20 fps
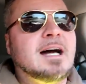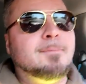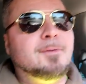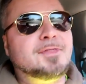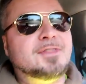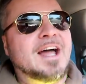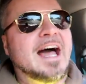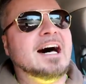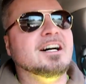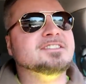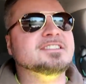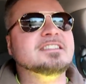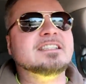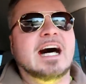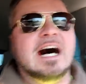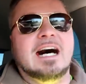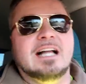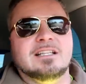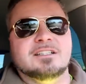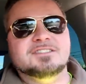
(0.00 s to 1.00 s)
couple
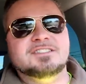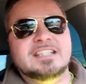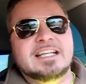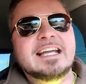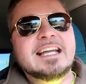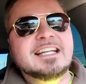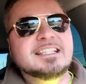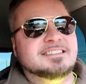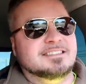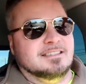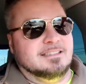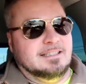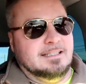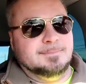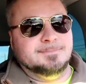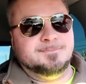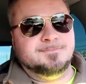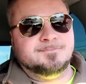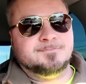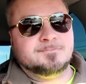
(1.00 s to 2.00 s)
$1,000 easily.
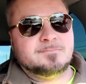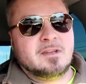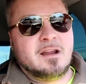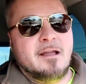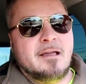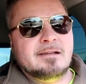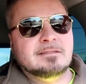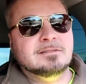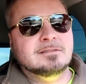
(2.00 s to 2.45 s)
2,500.